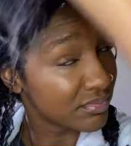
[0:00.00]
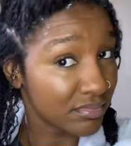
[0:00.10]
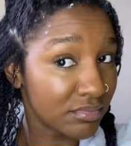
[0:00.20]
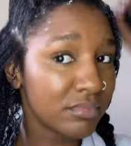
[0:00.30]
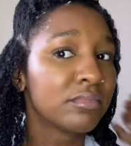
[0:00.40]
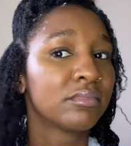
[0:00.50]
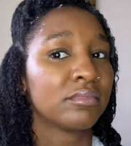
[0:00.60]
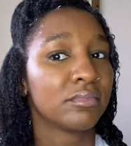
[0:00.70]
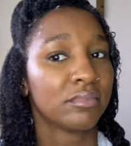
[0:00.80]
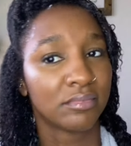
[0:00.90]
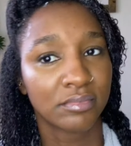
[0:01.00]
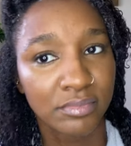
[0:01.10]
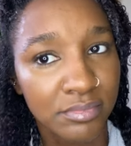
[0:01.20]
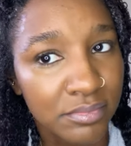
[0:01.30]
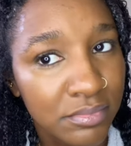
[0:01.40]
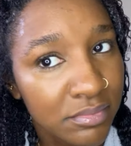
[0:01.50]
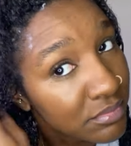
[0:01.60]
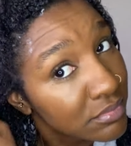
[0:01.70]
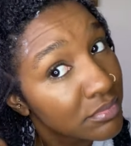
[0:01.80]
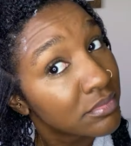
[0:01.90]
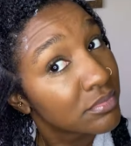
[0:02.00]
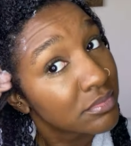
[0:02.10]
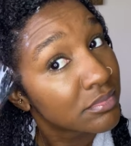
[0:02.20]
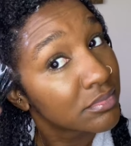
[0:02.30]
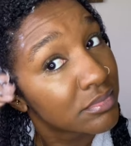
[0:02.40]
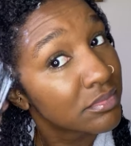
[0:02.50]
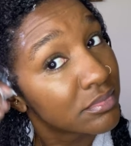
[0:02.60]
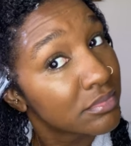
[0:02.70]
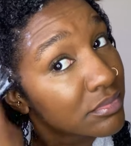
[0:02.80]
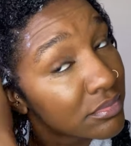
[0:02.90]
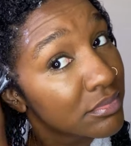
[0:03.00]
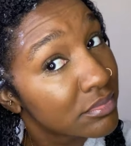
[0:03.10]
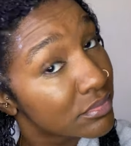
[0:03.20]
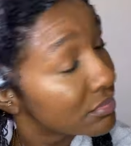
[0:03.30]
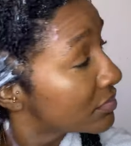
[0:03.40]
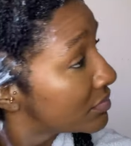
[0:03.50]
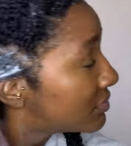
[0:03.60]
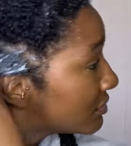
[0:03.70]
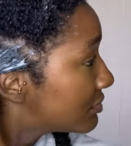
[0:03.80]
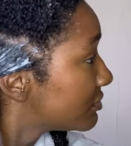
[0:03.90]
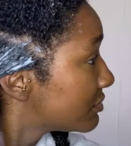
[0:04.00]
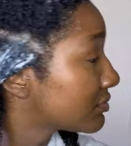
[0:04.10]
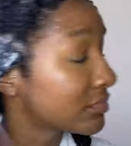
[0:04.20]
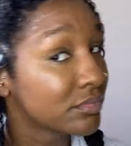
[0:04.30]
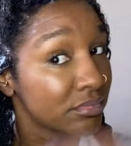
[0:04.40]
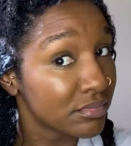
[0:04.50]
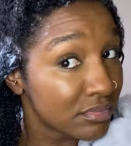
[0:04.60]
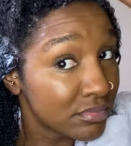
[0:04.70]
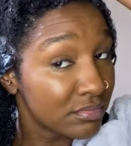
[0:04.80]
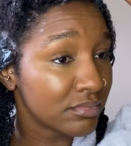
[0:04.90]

No one is speaking in this clip.